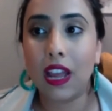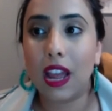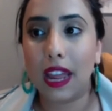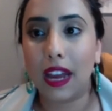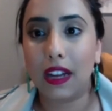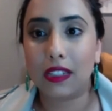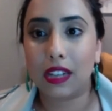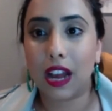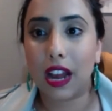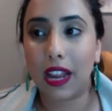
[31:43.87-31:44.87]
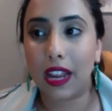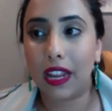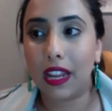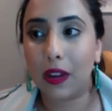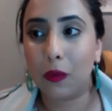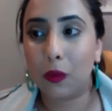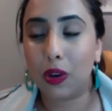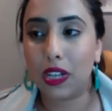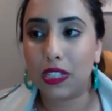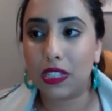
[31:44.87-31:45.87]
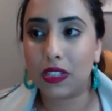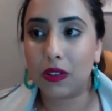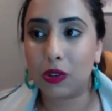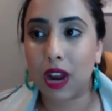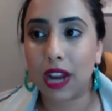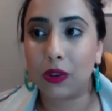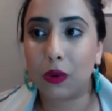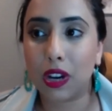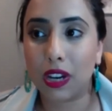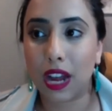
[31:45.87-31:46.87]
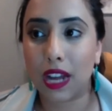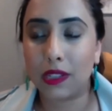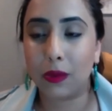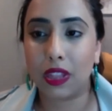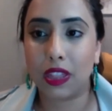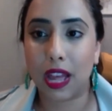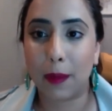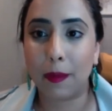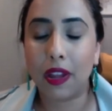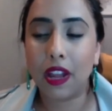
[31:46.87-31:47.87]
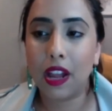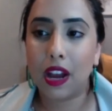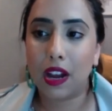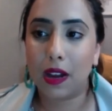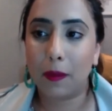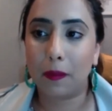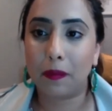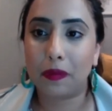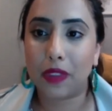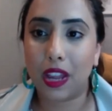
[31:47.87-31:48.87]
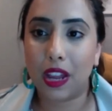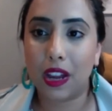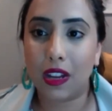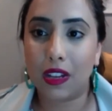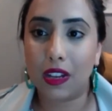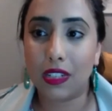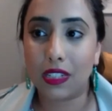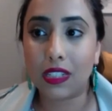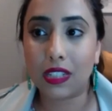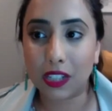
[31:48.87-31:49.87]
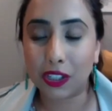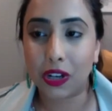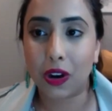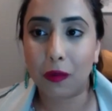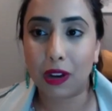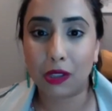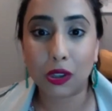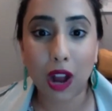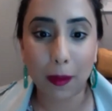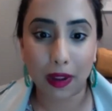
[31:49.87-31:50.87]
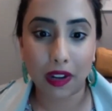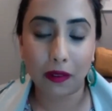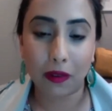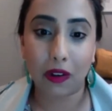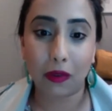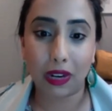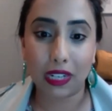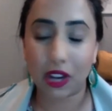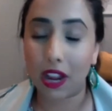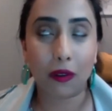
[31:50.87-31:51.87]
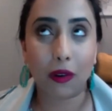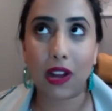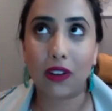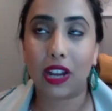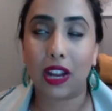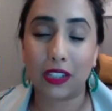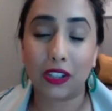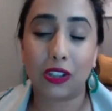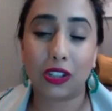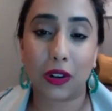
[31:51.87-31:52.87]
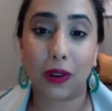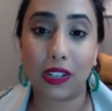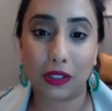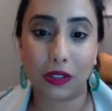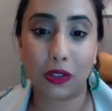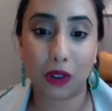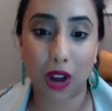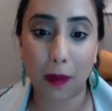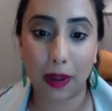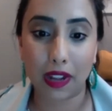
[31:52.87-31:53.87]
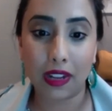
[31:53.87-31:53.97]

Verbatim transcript: And I was trying to organize with them um, A, a discussion around trauma, around race, around intergenerational trauma.